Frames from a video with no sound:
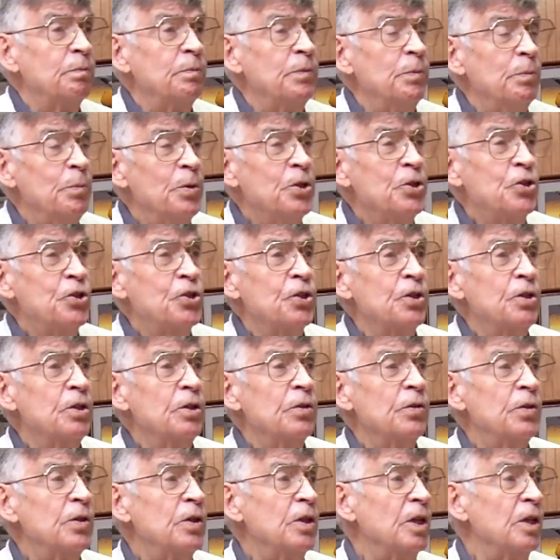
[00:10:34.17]
mission
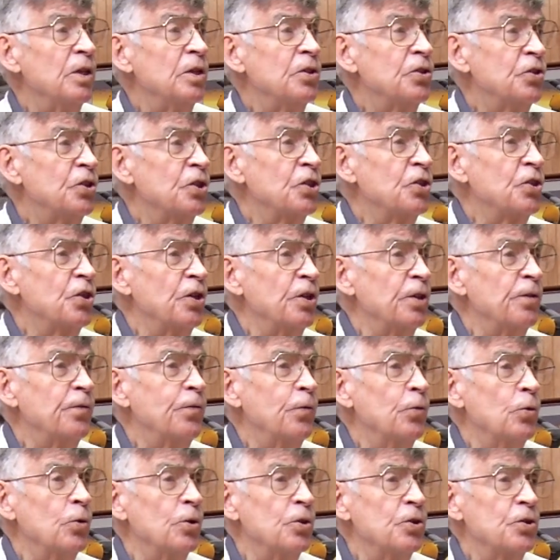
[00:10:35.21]
of the 6th Air
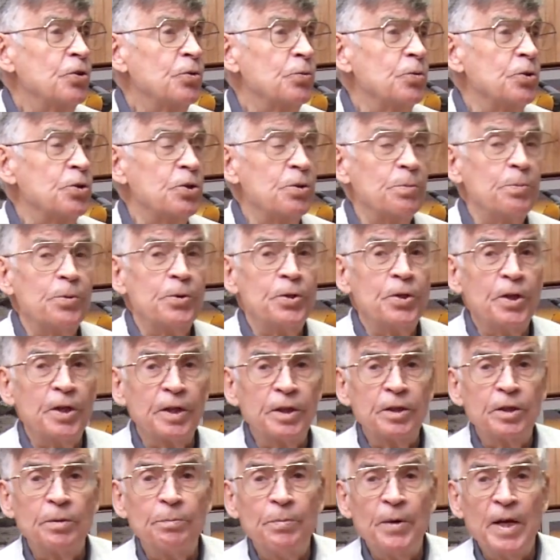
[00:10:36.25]
Force was to
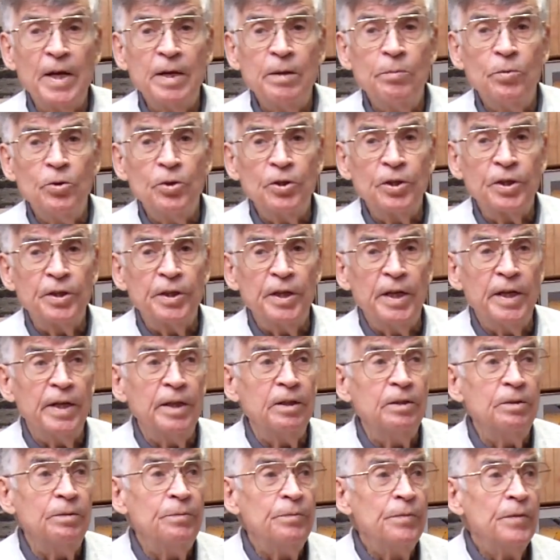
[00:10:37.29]
protect the Panama
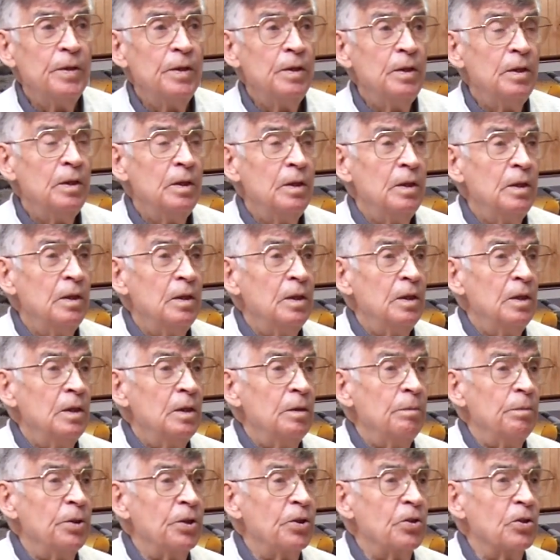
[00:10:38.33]
Canal,
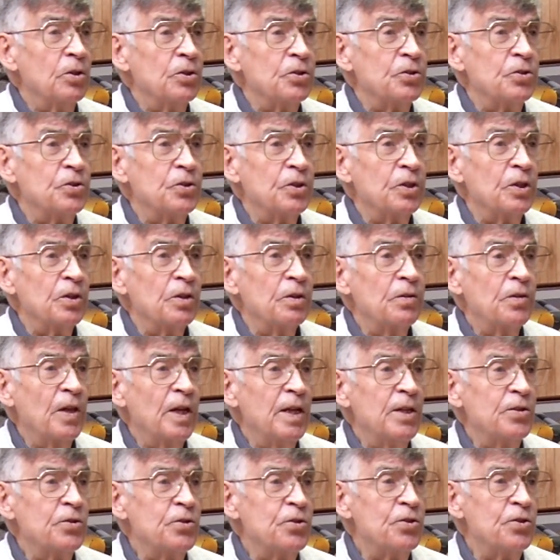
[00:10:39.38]
because
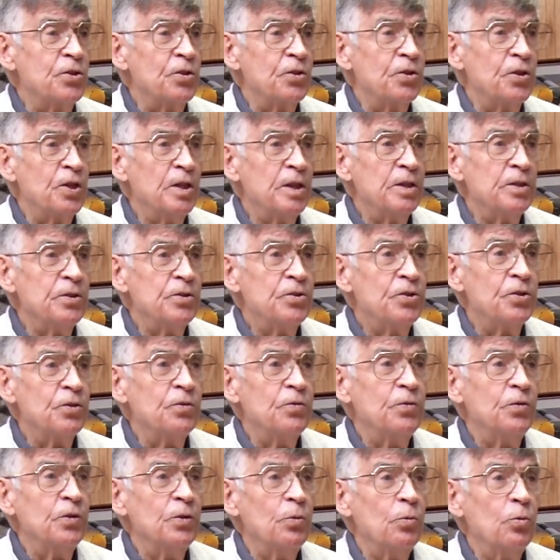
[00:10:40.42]
thousands of tons
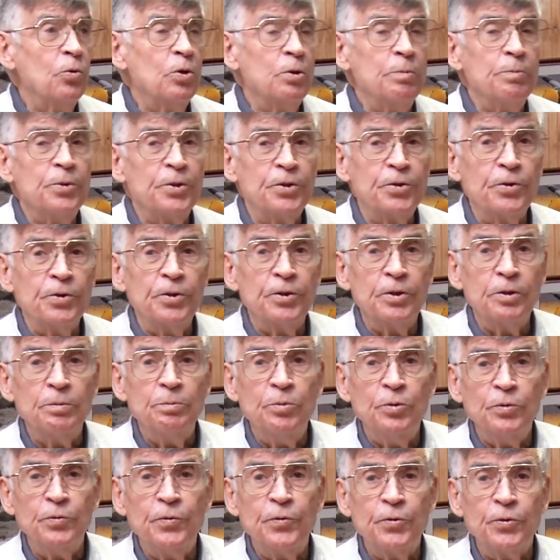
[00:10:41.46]
of war material
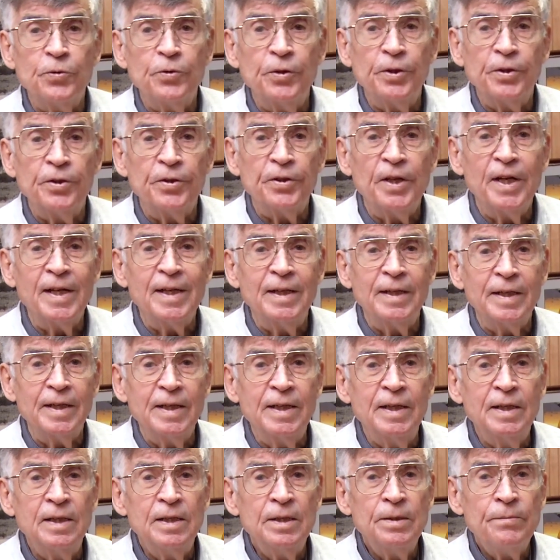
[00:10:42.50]
moved through there
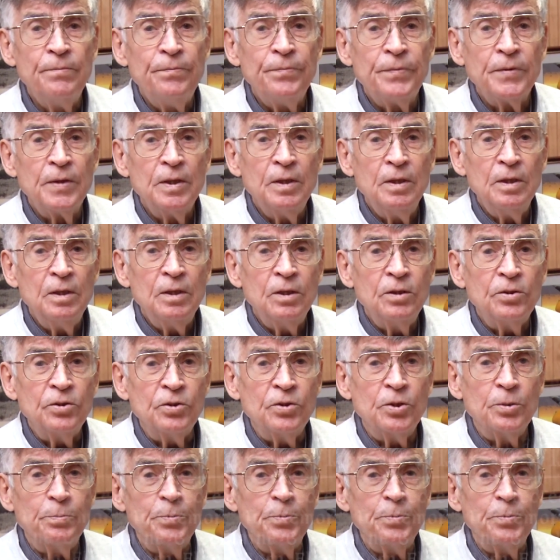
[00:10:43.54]
daily to the